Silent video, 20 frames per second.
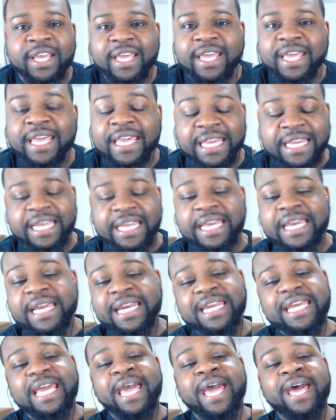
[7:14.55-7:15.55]
And, and he
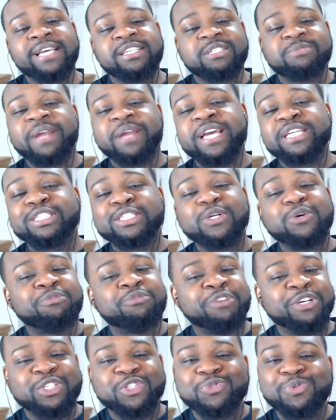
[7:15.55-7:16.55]
had some nice little
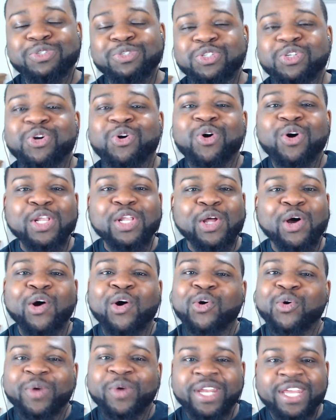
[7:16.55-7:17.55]
visuals to go along
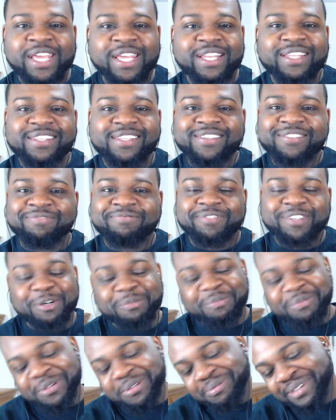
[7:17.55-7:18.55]
with it. Come
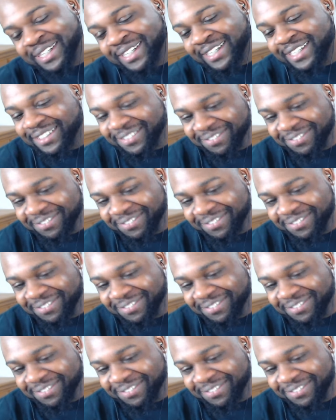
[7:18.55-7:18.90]
on, man.